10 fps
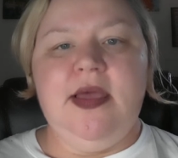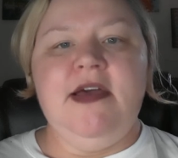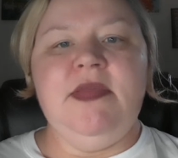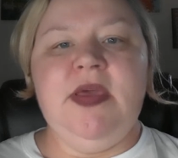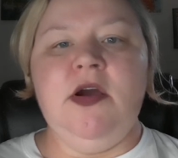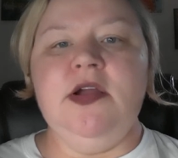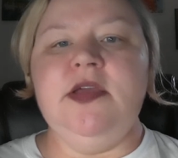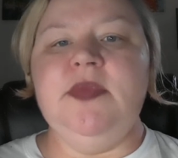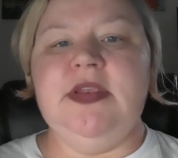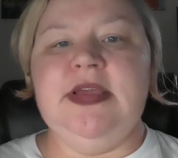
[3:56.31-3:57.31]
And the
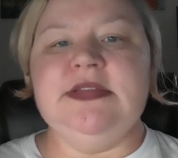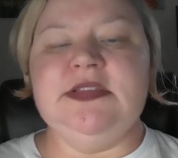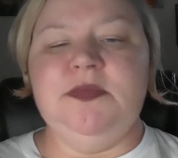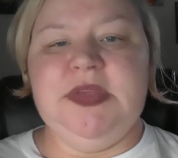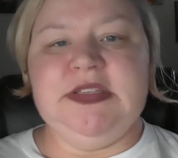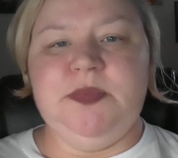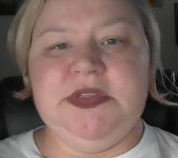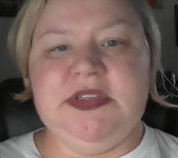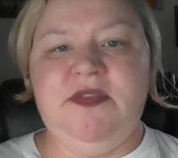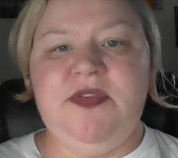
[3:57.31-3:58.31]
argument needs to be
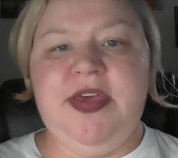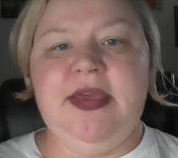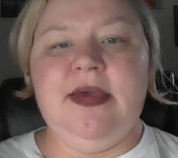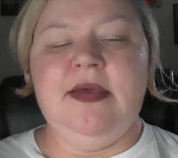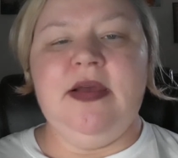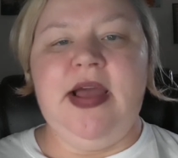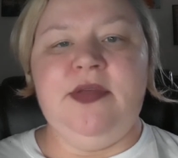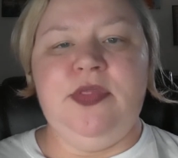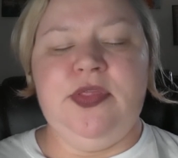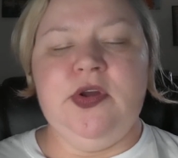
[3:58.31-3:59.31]
specific
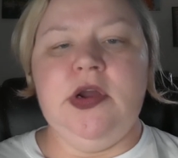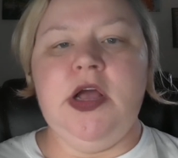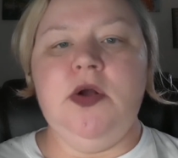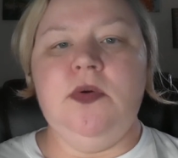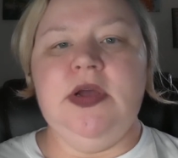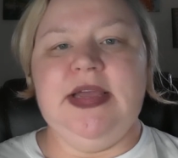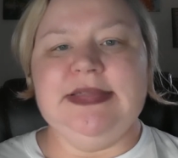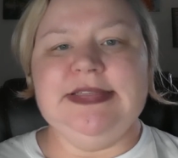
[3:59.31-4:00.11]
and thorough and